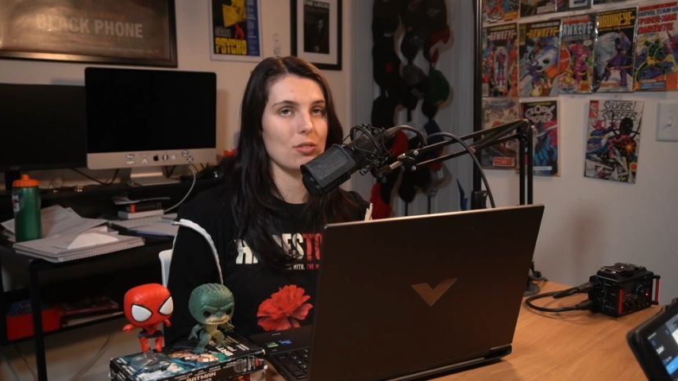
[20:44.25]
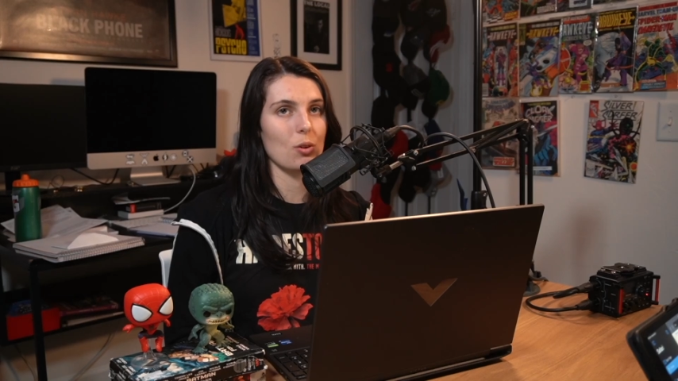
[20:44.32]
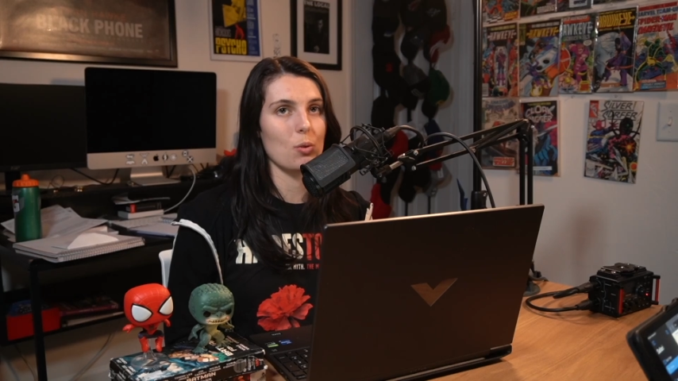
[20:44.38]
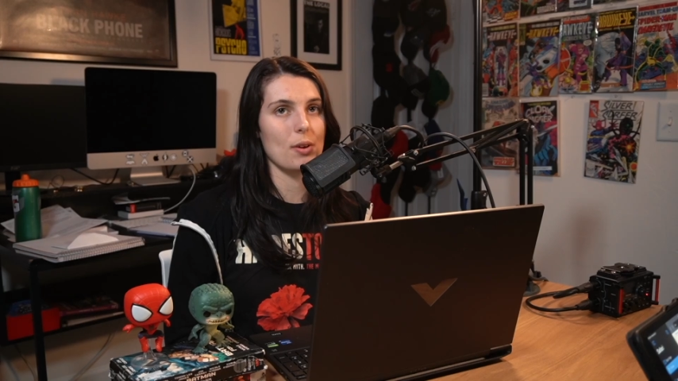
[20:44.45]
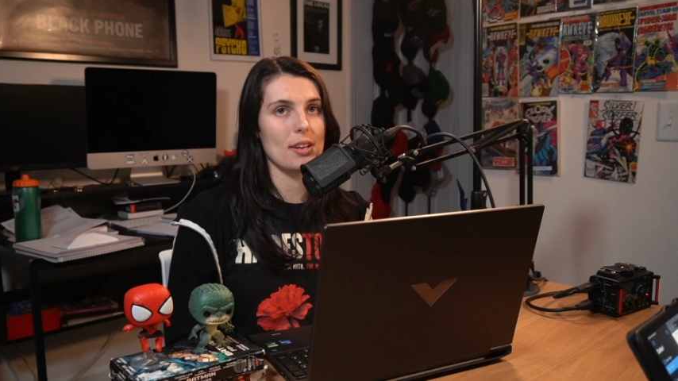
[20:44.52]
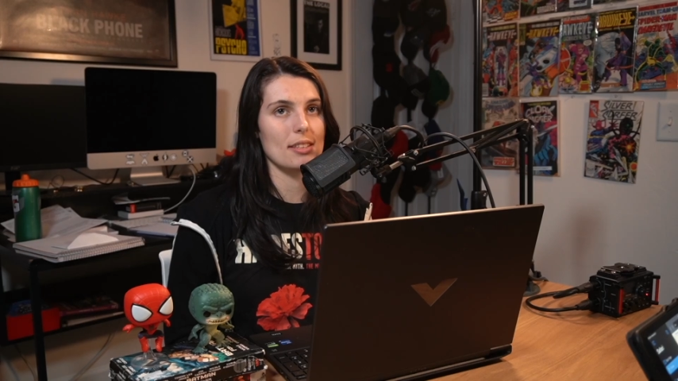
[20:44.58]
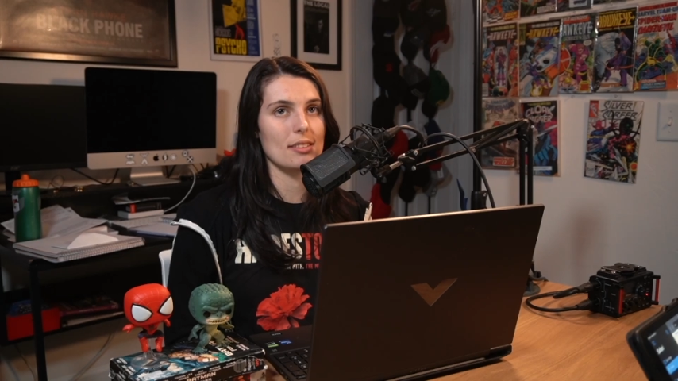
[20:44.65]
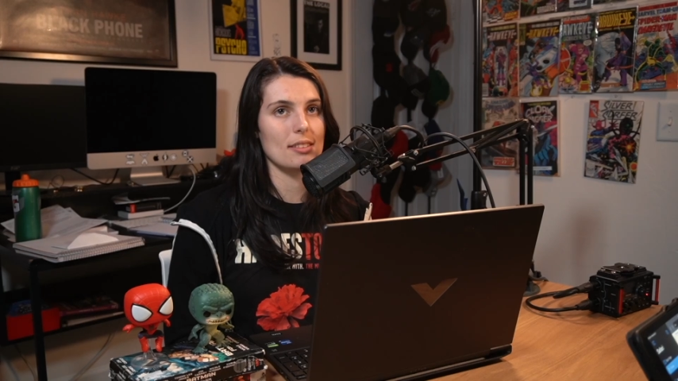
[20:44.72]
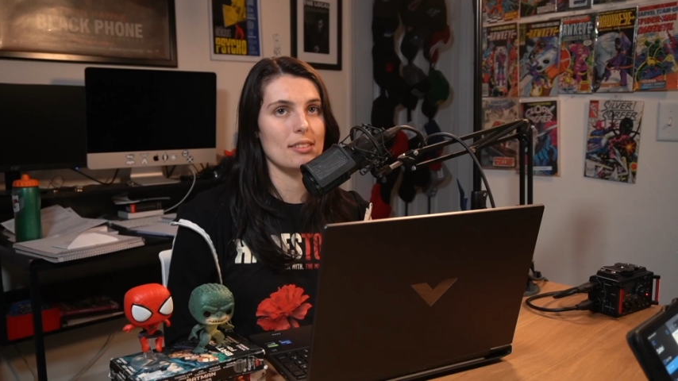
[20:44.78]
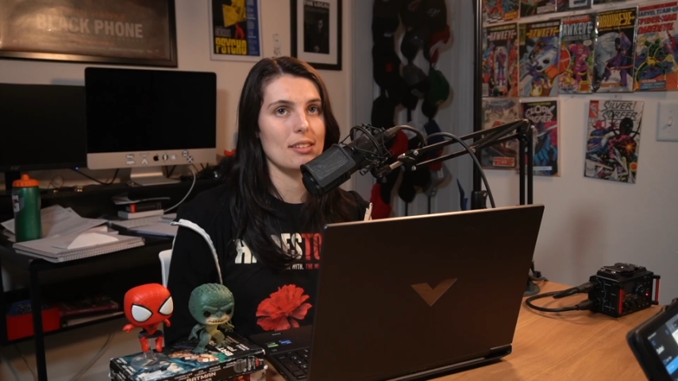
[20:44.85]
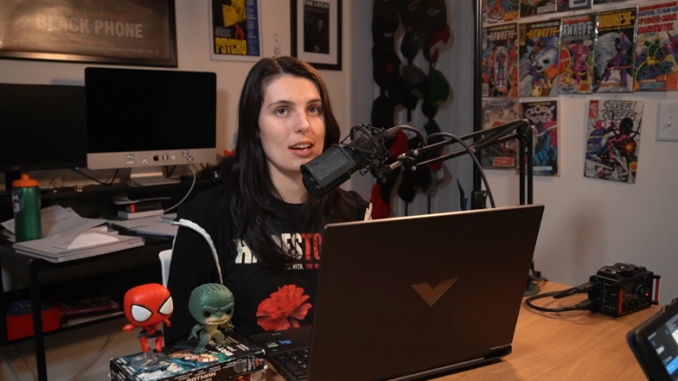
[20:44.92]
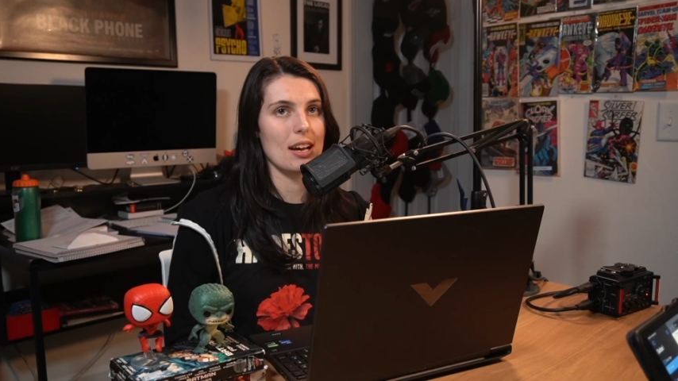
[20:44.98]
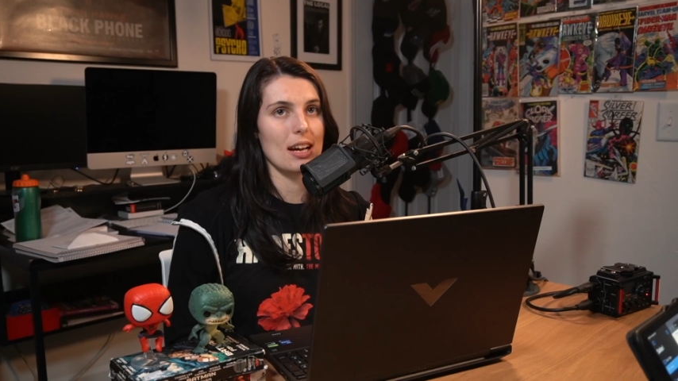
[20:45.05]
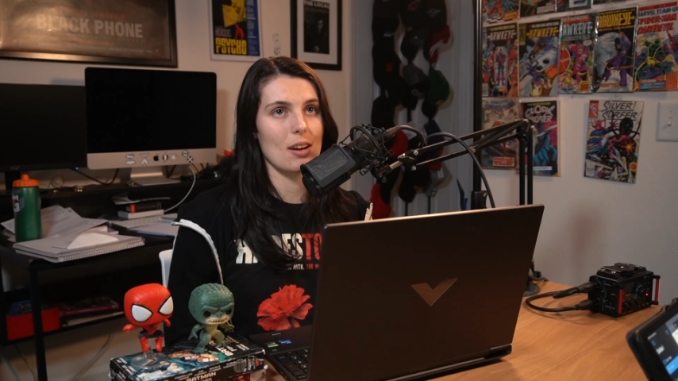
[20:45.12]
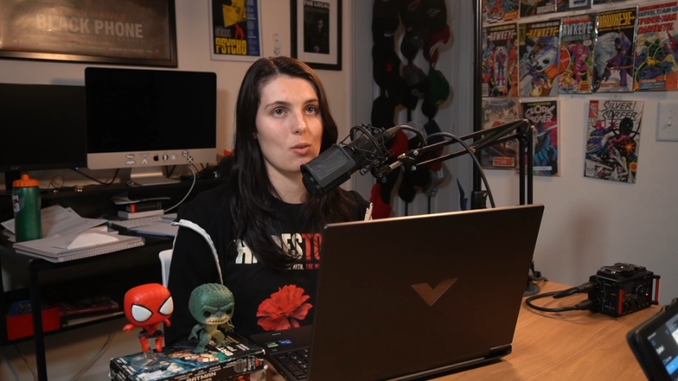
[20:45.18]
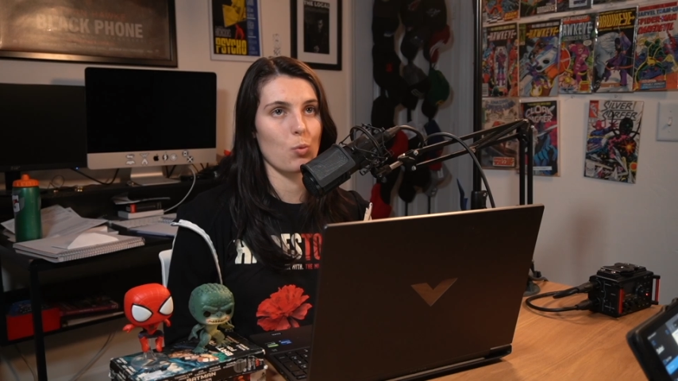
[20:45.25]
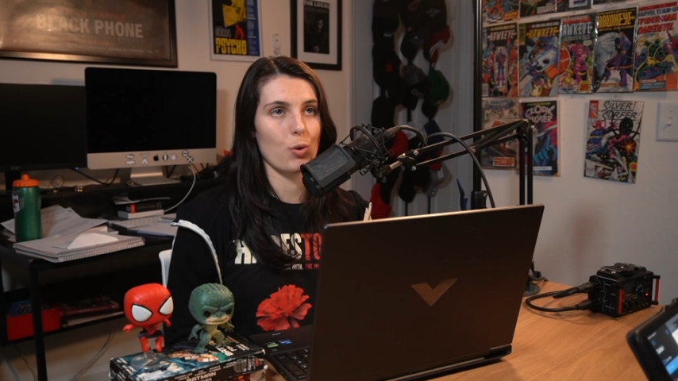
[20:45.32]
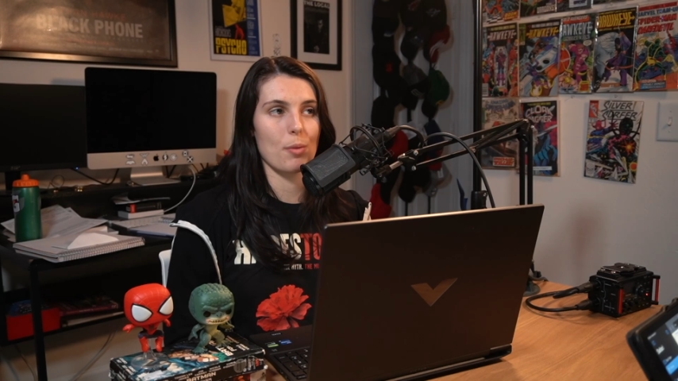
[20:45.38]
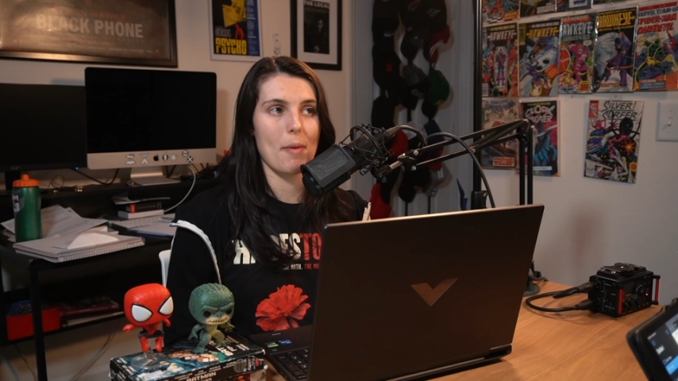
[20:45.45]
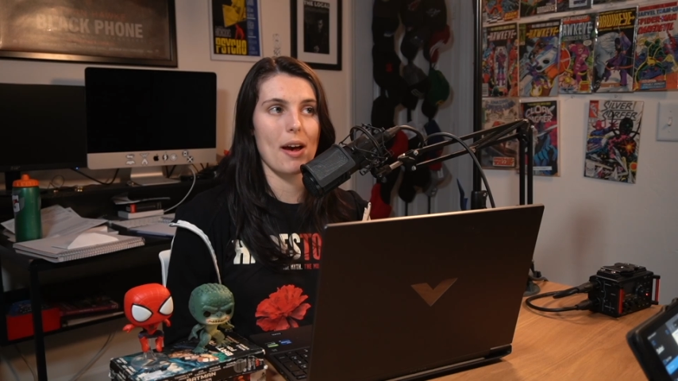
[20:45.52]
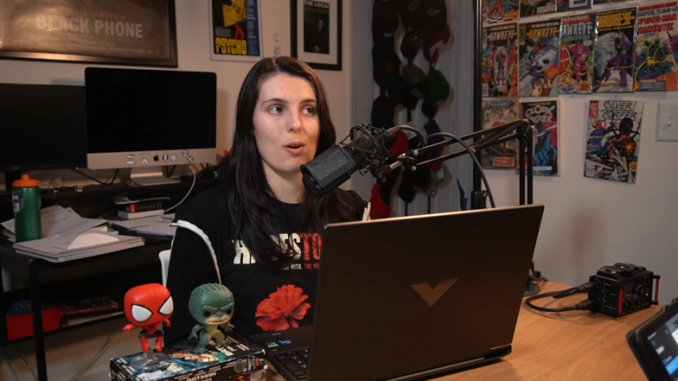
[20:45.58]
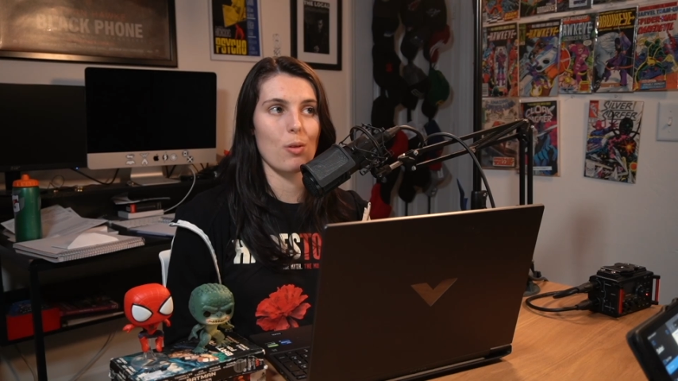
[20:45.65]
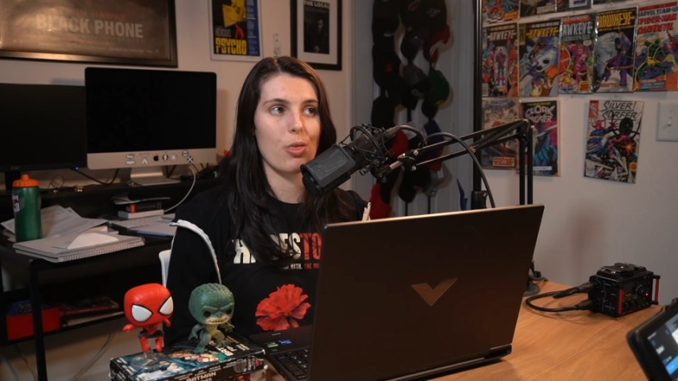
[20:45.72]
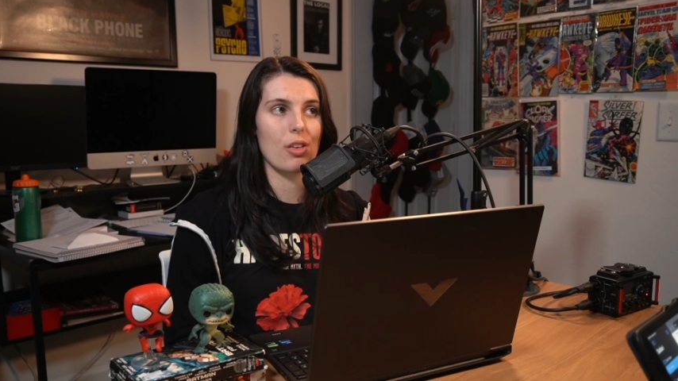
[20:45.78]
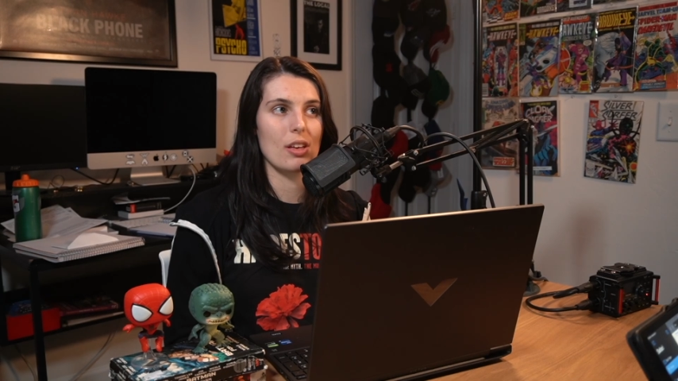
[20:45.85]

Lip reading: always word of mouth.